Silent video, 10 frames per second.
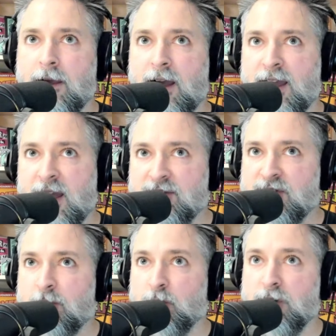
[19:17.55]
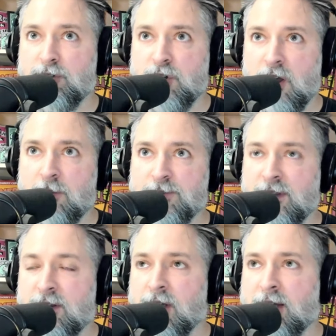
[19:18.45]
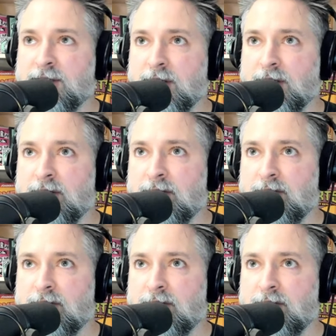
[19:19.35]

I had some real jobs. I collected